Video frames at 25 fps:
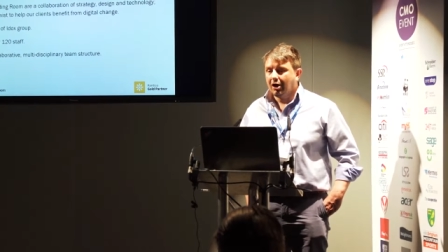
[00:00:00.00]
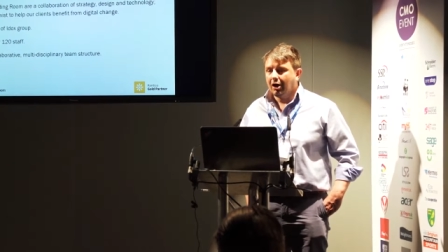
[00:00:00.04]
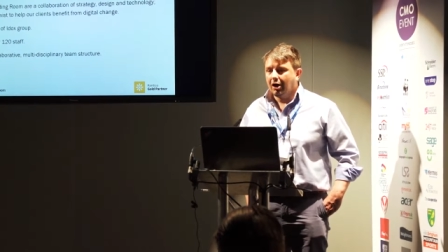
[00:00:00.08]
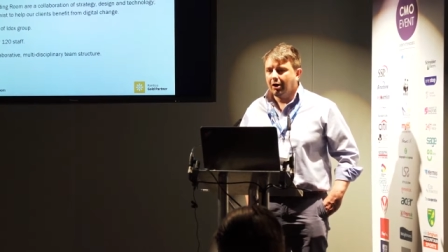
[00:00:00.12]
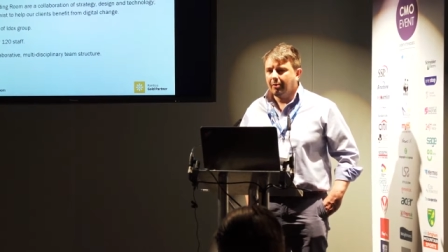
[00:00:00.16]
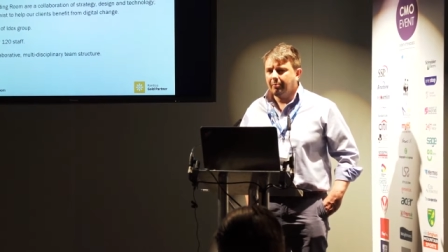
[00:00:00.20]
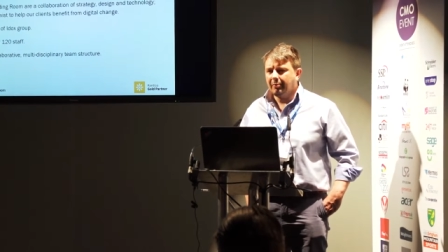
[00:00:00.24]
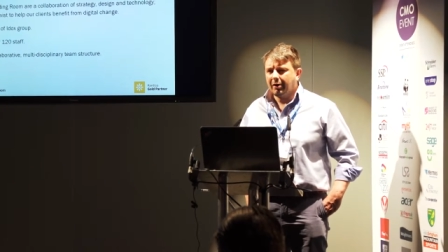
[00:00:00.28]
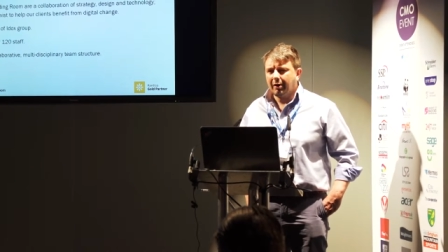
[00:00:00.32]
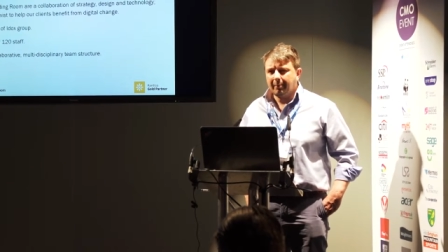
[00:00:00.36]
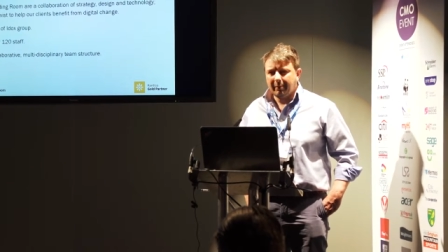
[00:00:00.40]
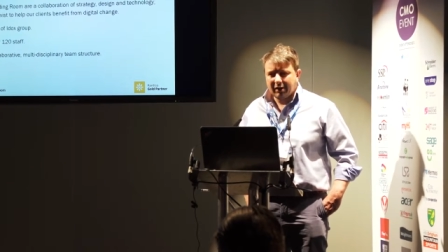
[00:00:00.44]

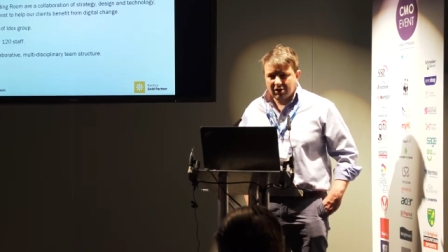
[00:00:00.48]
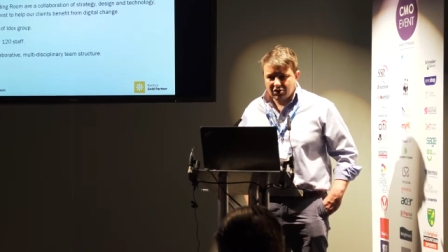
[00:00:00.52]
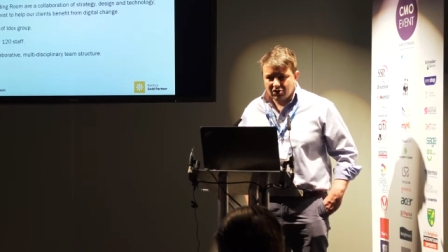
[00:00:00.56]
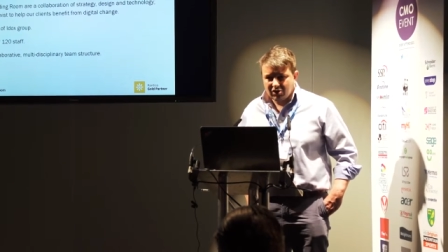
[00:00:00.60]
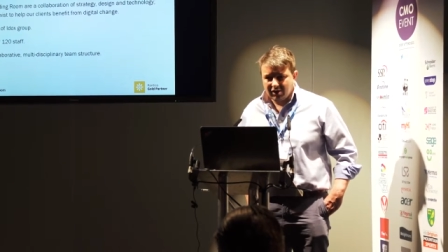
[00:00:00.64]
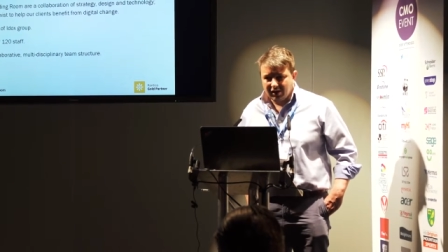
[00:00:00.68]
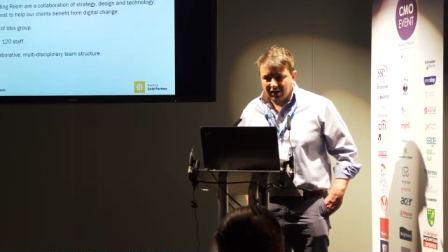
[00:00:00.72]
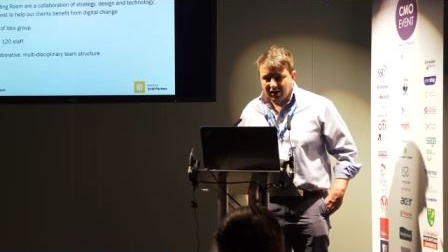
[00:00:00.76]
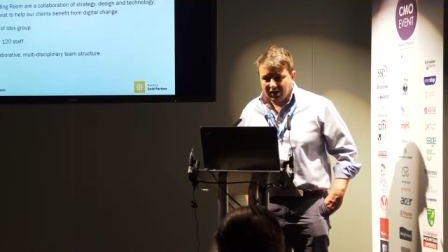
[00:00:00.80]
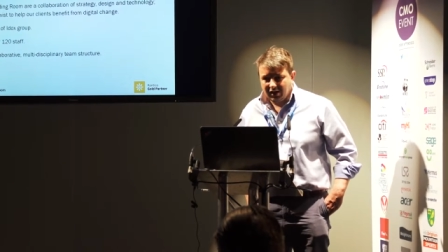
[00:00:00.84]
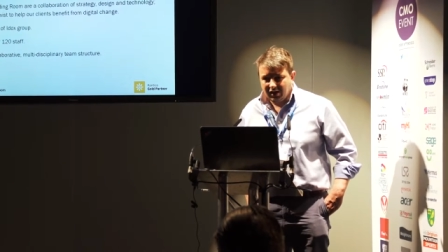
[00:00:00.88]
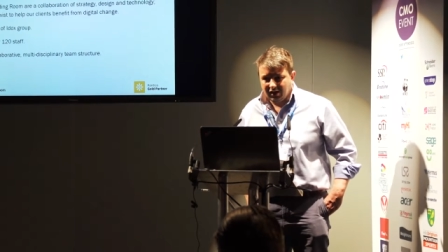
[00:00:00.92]
Um, I'm
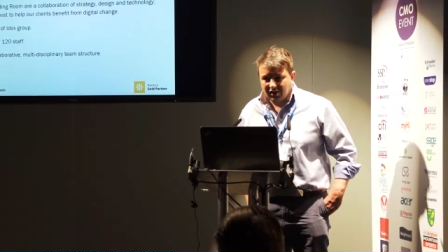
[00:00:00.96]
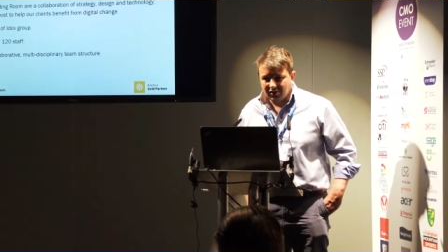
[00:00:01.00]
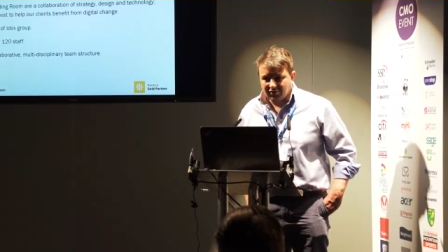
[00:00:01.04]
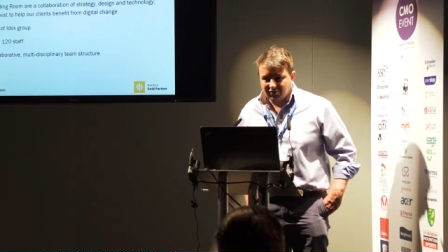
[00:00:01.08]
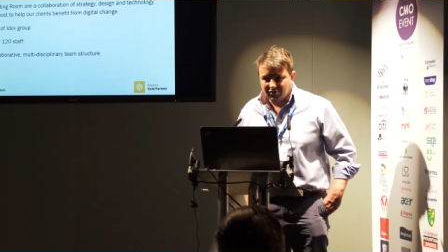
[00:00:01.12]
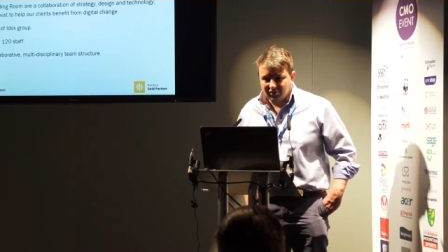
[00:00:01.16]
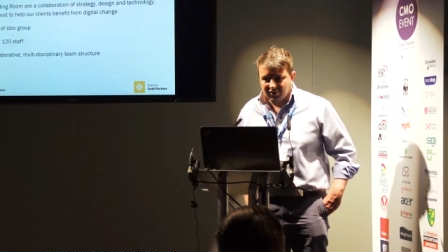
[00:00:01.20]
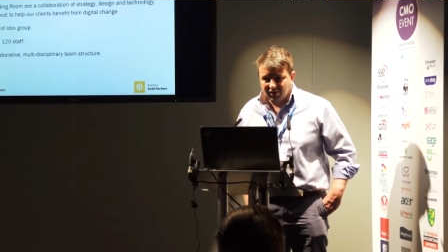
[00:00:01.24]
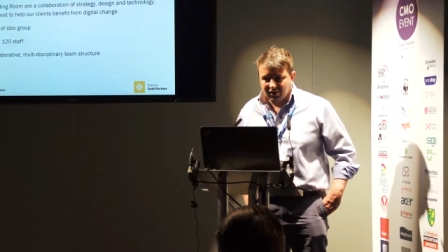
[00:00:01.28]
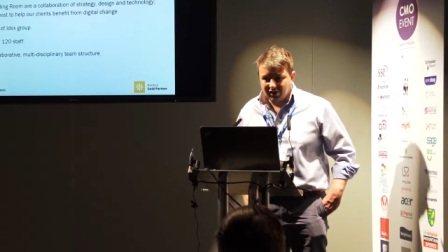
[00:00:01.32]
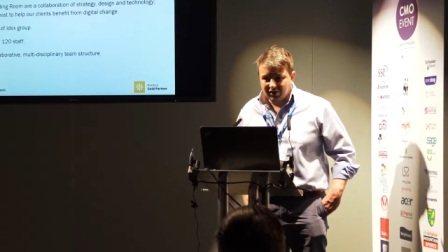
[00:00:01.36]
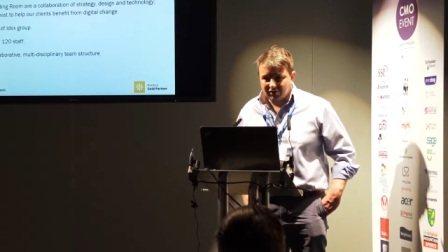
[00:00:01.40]
actually here
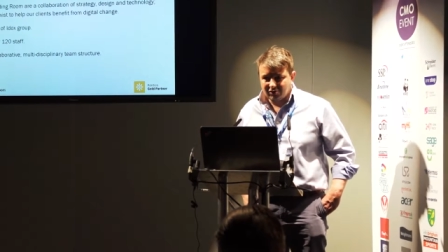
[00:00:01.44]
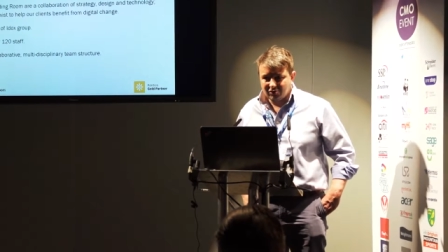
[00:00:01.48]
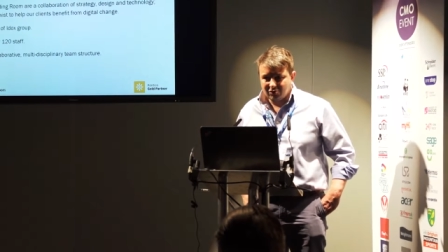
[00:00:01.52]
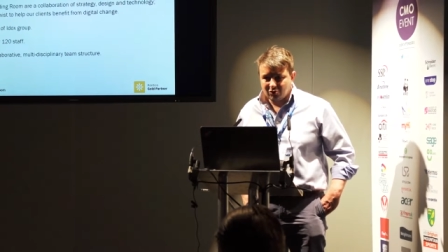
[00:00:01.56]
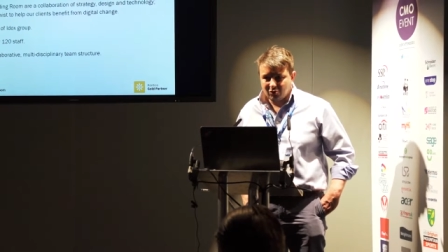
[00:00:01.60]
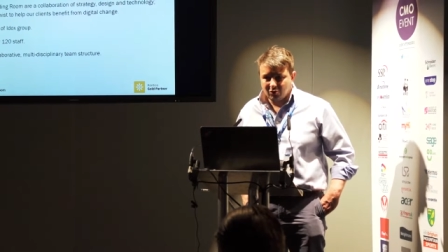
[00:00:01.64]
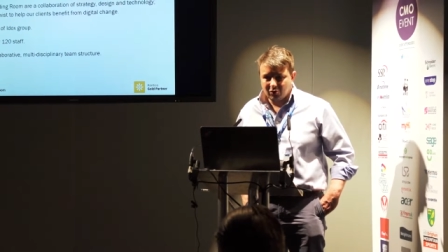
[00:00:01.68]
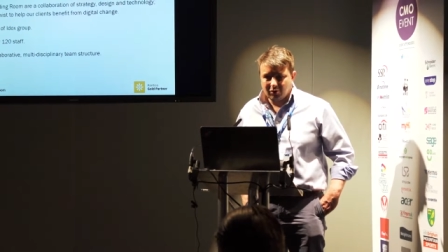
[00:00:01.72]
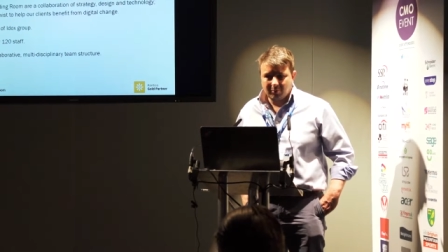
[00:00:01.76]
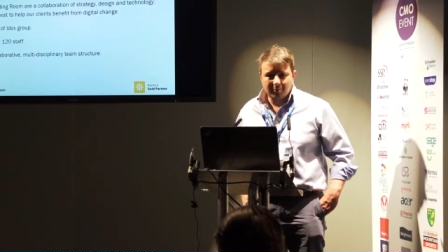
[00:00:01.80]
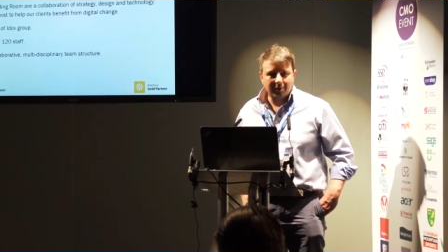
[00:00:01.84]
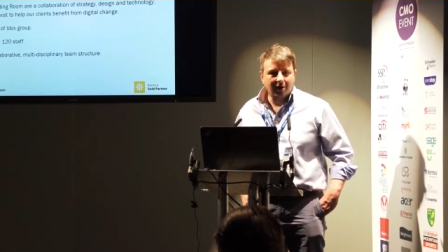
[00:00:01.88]
today to
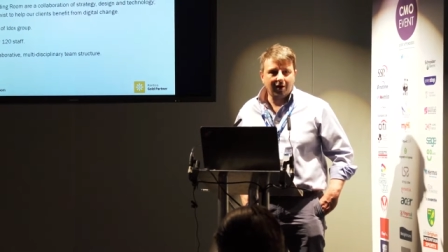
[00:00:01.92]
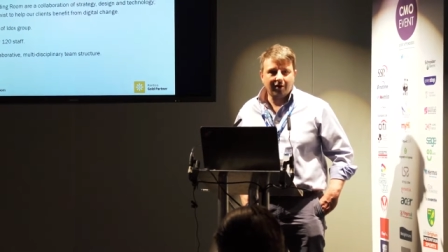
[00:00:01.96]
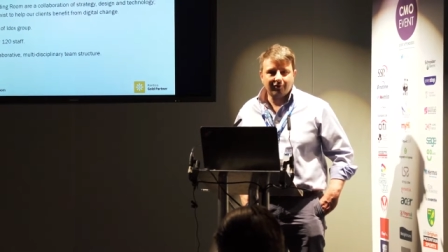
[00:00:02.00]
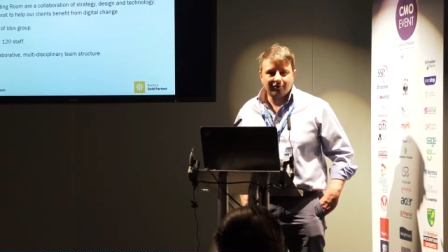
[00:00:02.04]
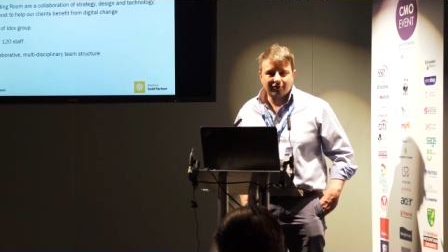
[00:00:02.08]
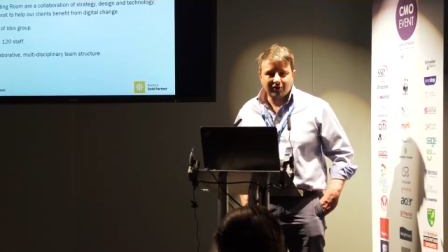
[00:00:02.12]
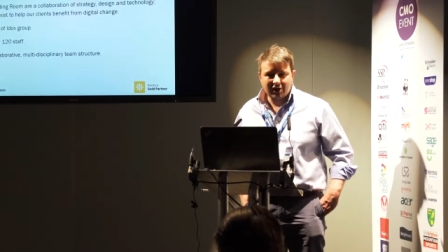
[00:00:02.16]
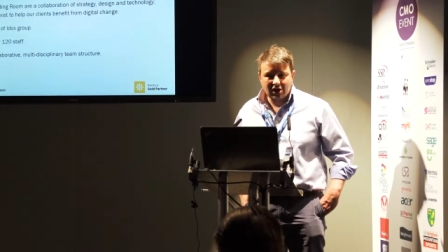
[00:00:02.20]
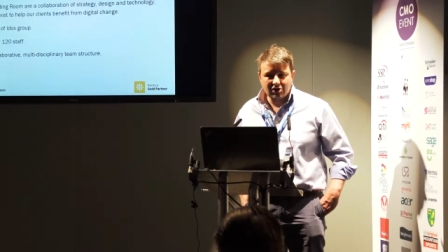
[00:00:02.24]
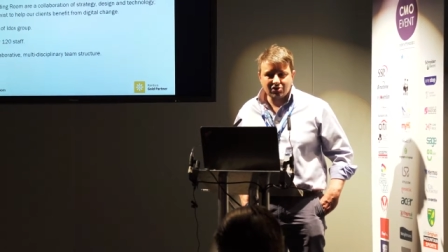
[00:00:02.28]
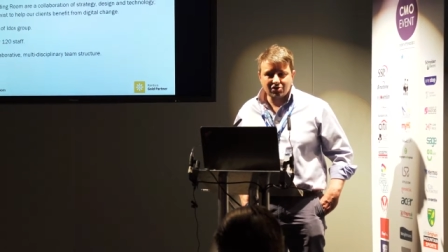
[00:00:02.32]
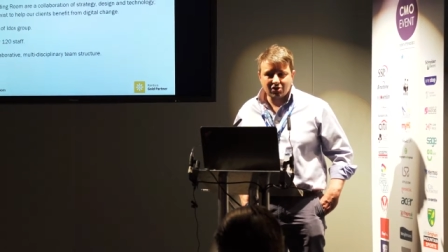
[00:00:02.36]
talk on behalf
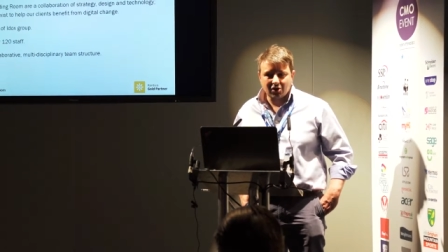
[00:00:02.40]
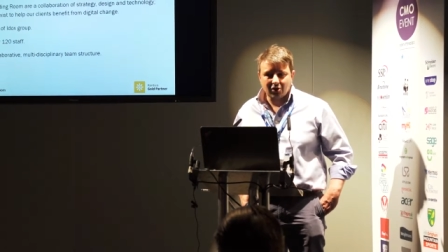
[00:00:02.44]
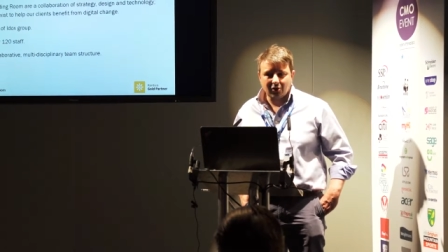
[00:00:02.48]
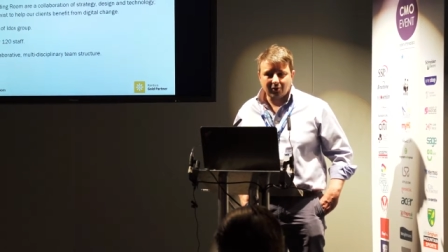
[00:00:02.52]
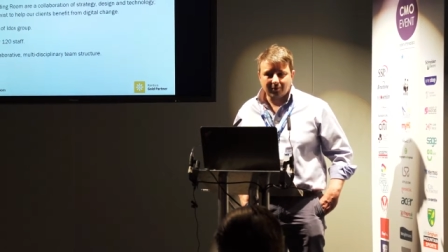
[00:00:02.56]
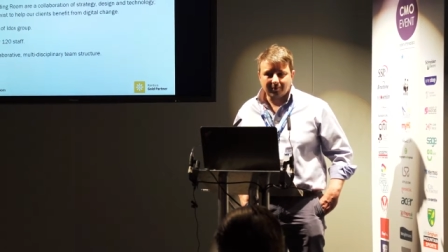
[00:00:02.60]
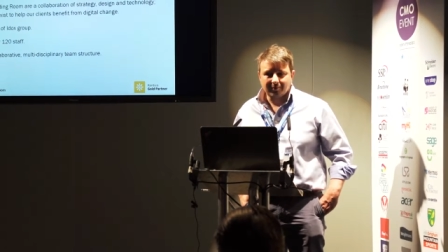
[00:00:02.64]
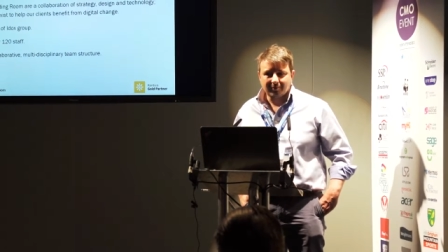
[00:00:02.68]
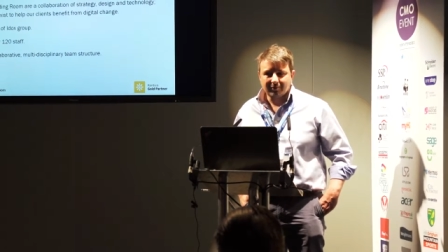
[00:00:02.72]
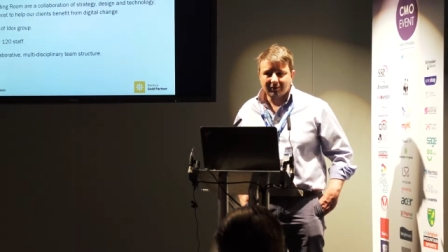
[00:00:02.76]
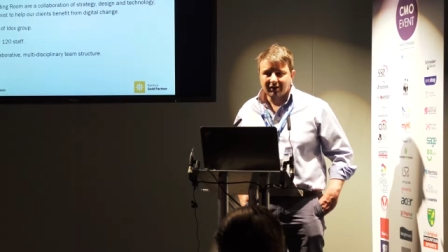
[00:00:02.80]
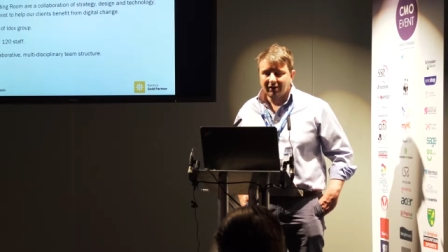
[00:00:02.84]
of Kentico.